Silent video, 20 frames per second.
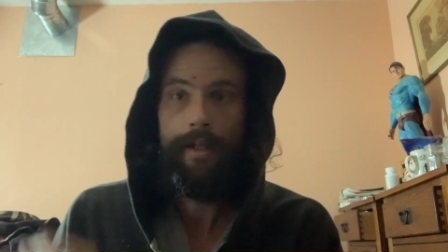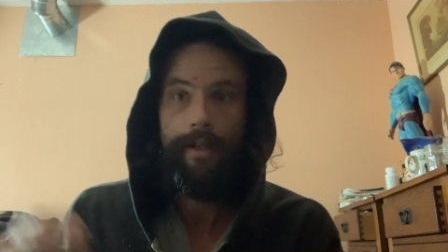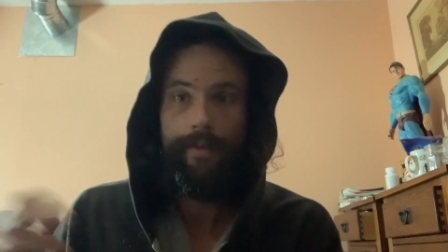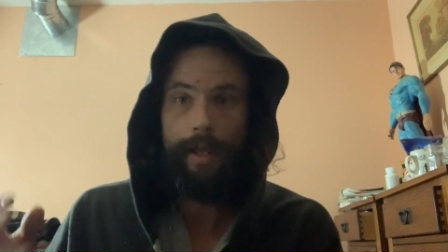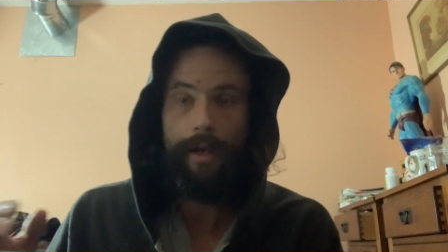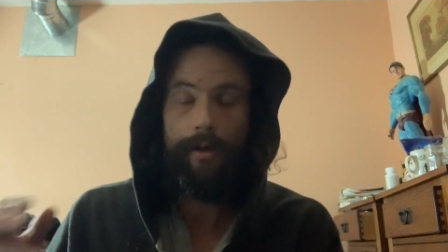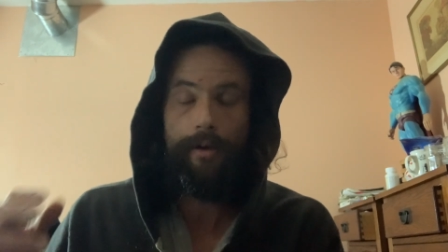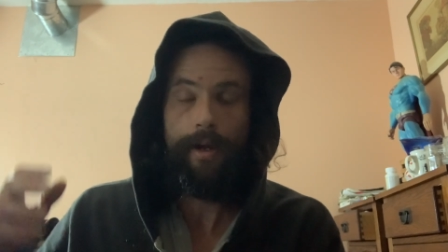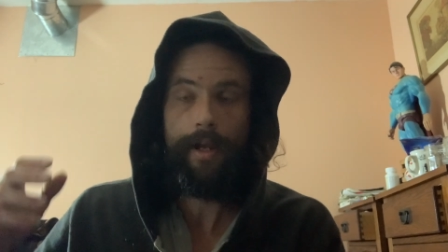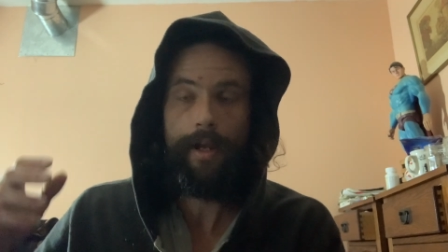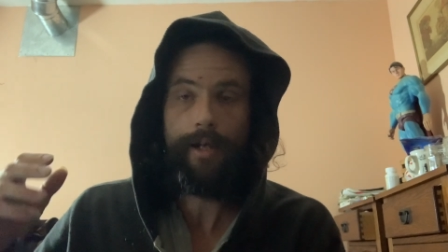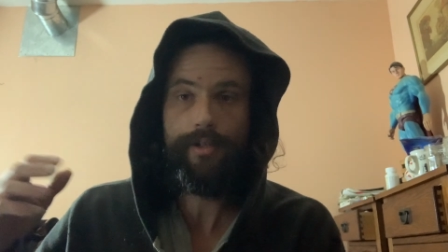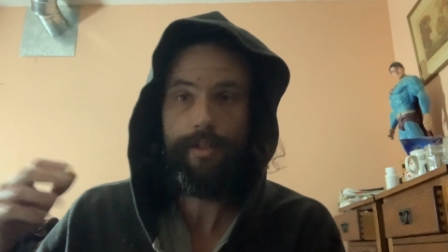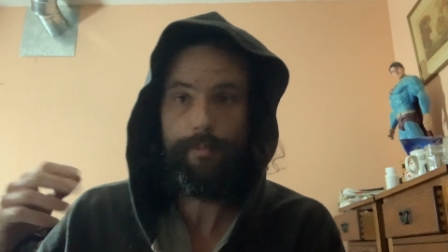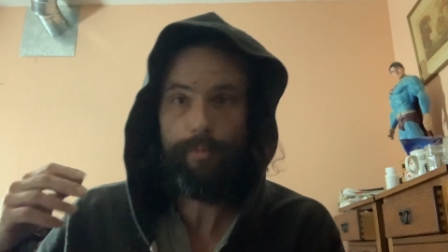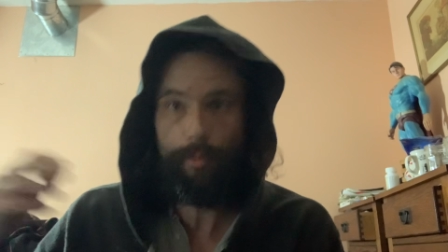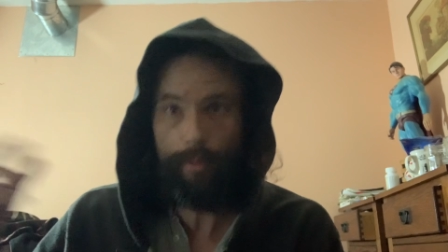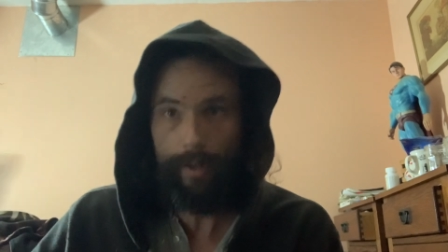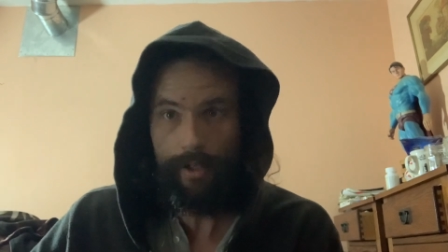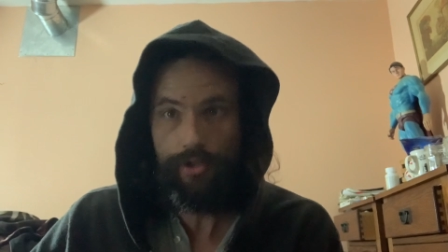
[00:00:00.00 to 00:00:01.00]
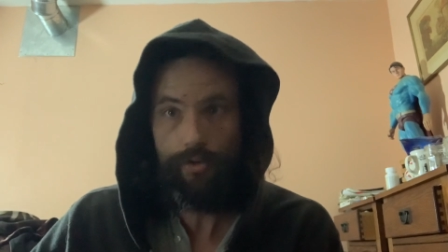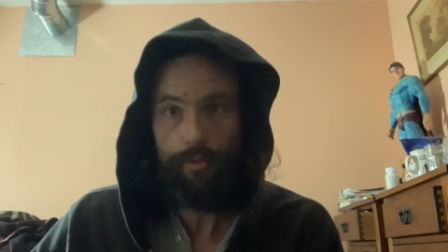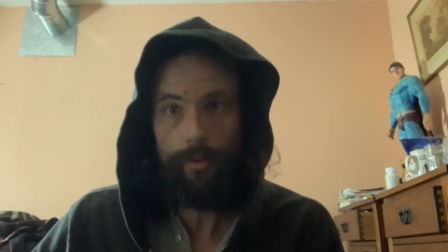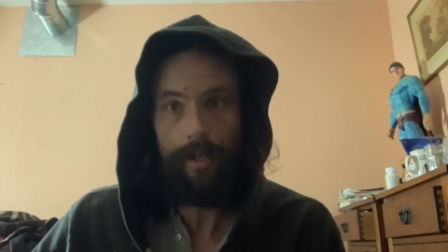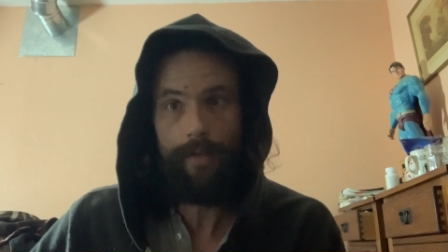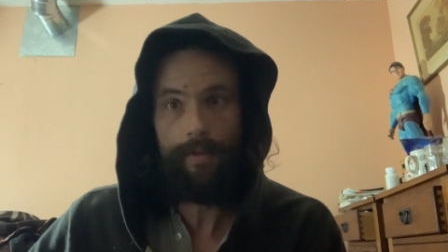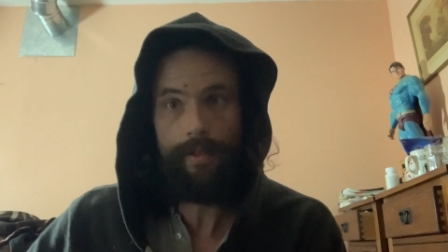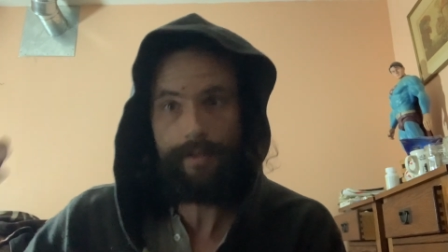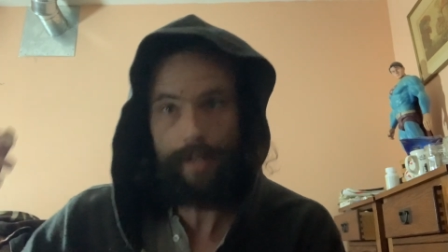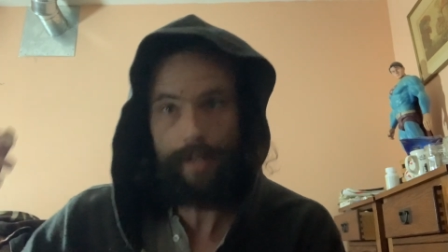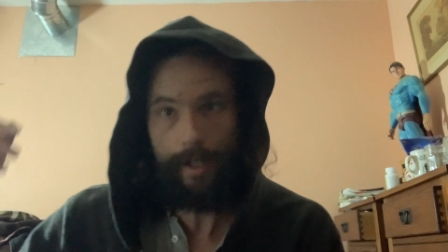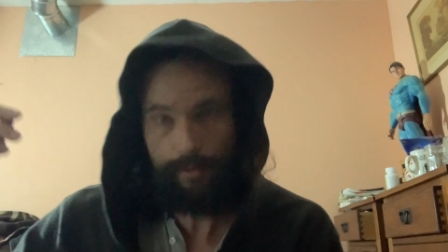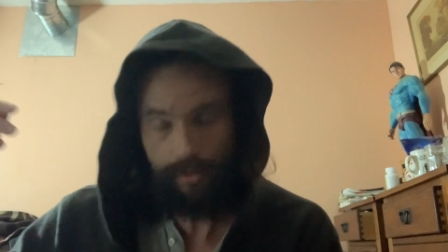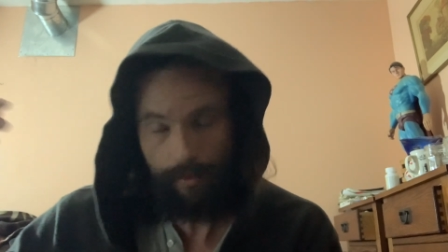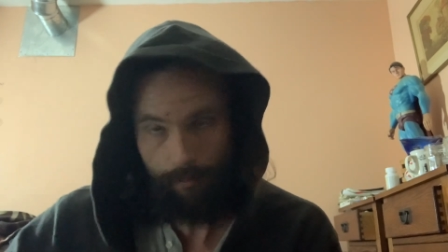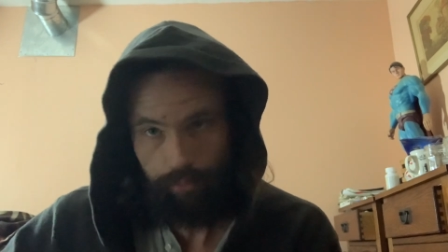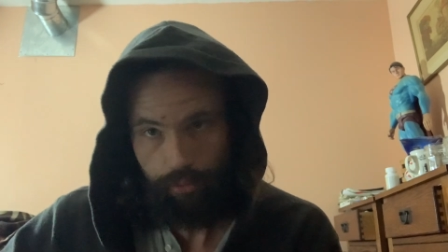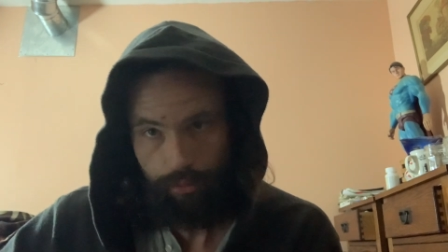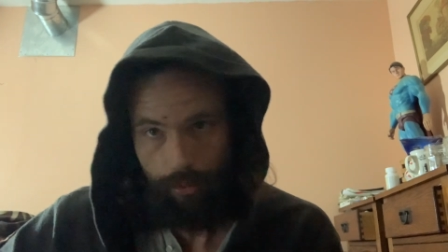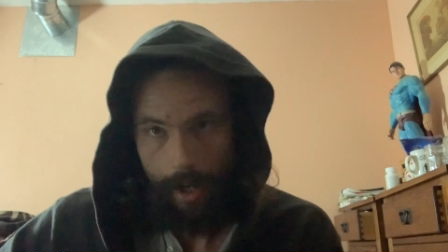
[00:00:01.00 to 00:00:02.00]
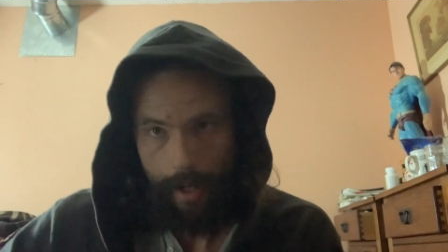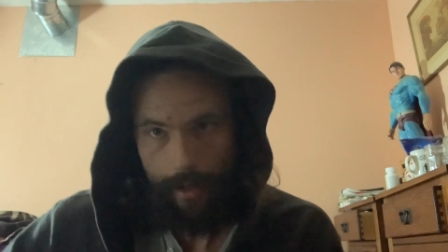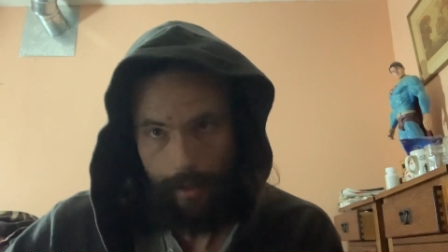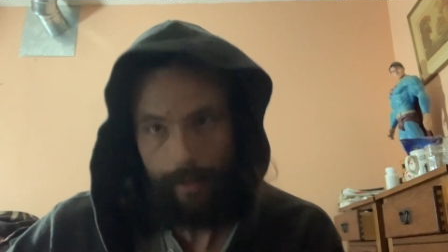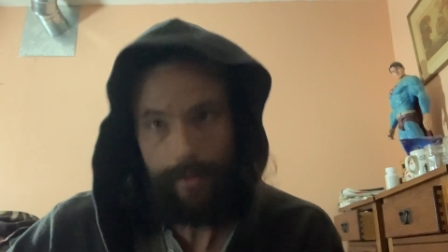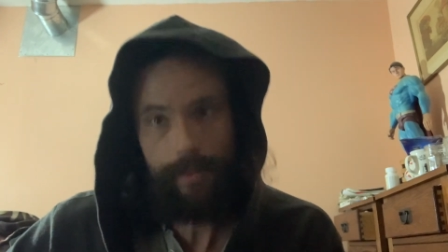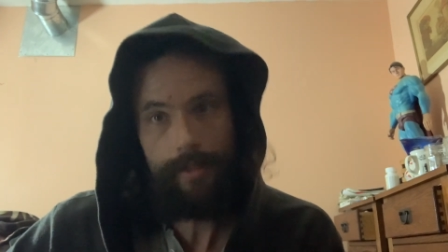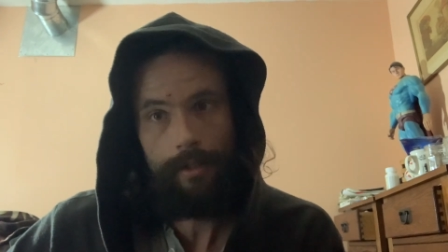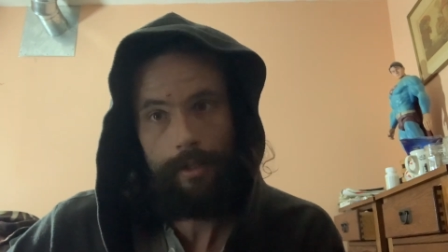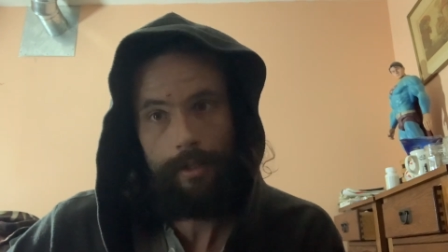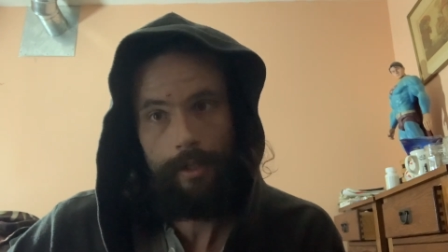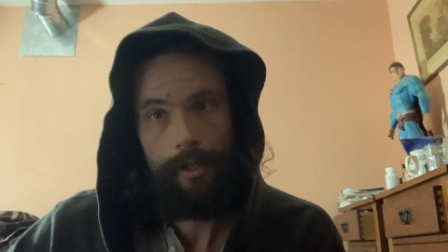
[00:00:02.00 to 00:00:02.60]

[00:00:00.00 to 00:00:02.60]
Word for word: that are actually perpetuating these types of products.